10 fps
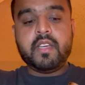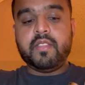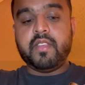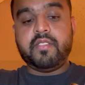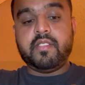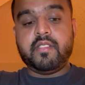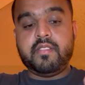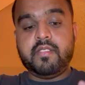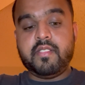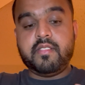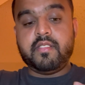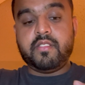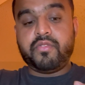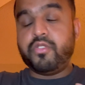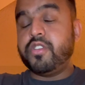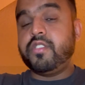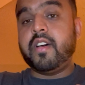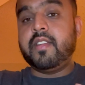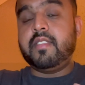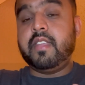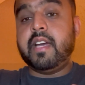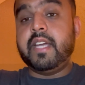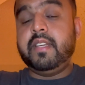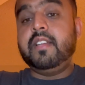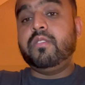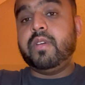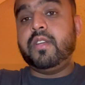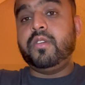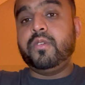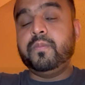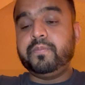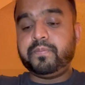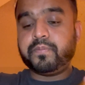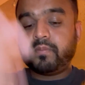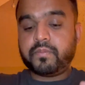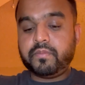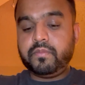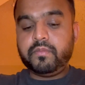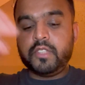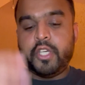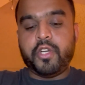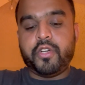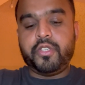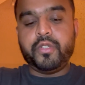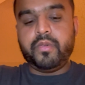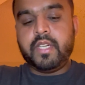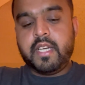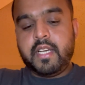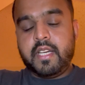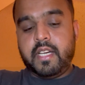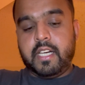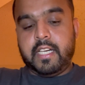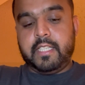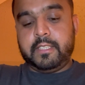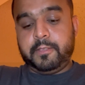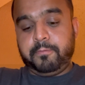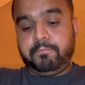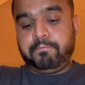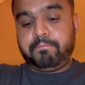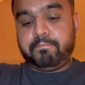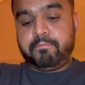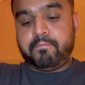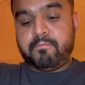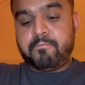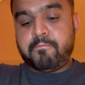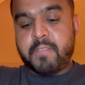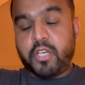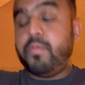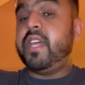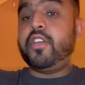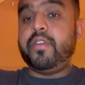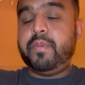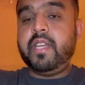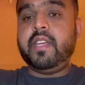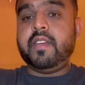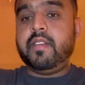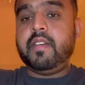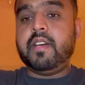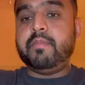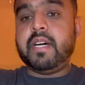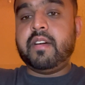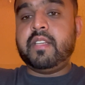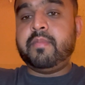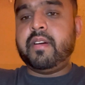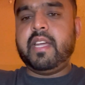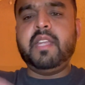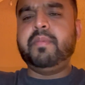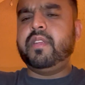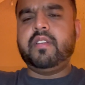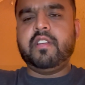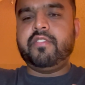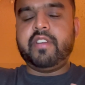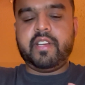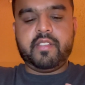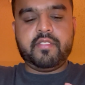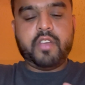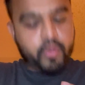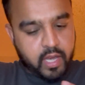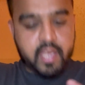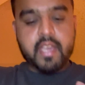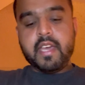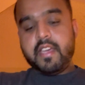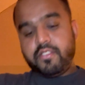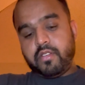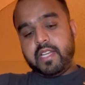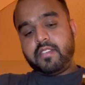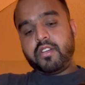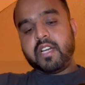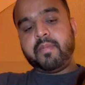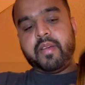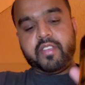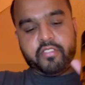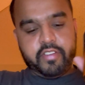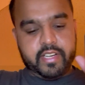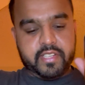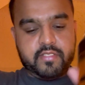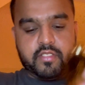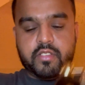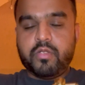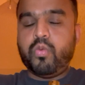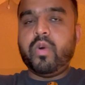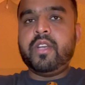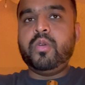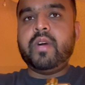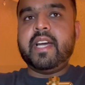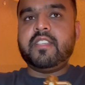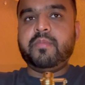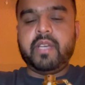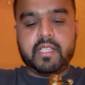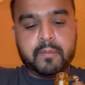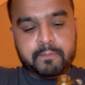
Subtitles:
This is of course not the ideal way to you know to um to make your opinion about any particular fragrance. Okay, so let's talk about this fragrance. What do I smell?